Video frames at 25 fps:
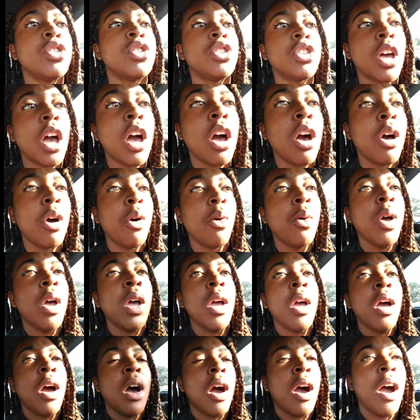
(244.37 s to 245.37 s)
So
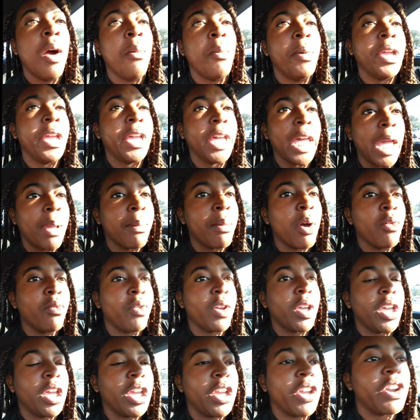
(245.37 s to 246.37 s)
um, when he came
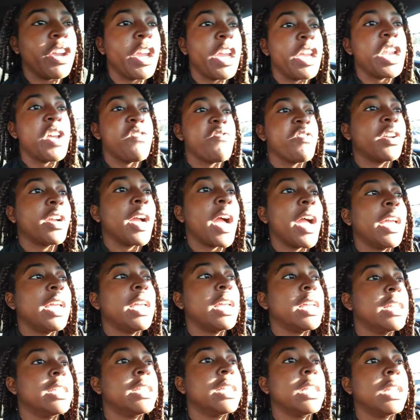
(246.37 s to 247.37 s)
over here, he never got
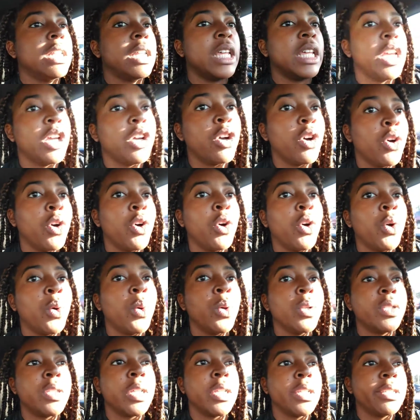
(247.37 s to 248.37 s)
his
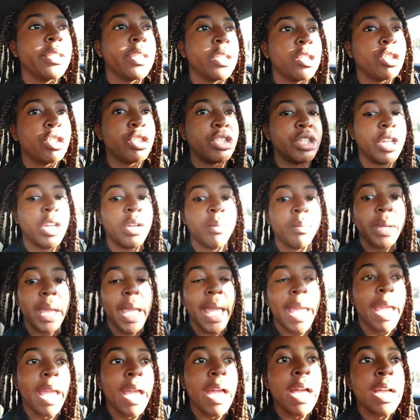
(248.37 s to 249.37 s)
legal citizenship,
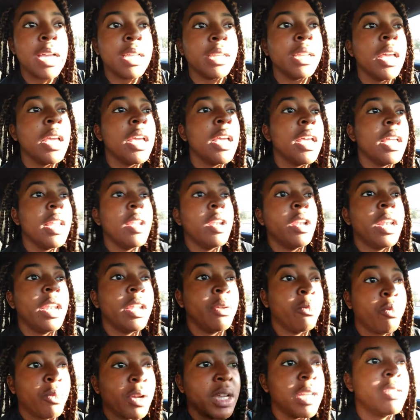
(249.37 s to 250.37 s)
and
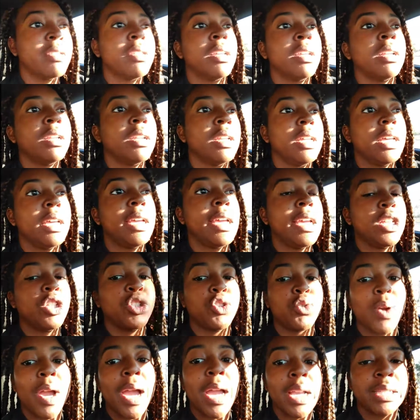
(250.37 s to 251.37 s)
recently he
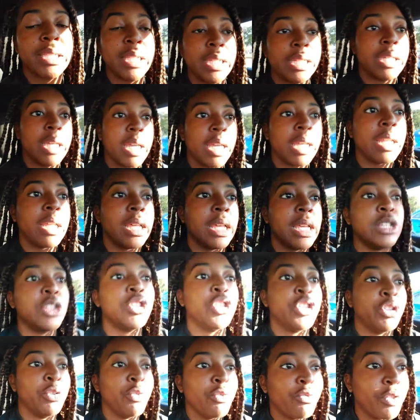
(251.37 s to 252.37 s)
tries to get his
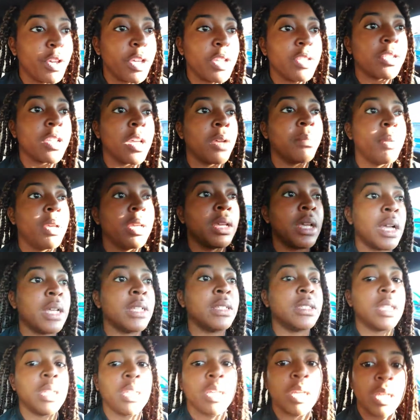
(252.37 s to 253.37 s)
U visa
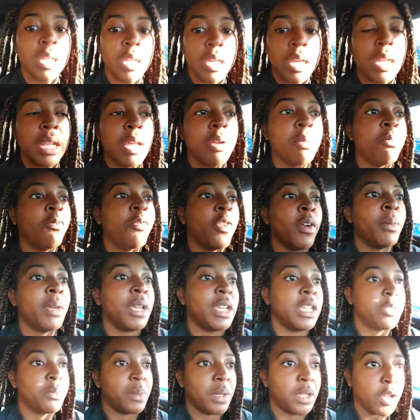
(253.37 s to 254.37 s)
because he can get it from
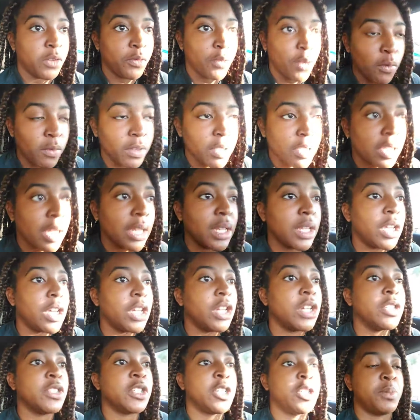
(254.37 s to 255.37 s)
he's been here for over 10
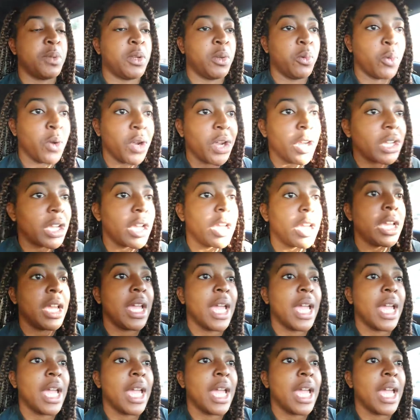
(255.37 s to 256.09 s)
years. He's been working.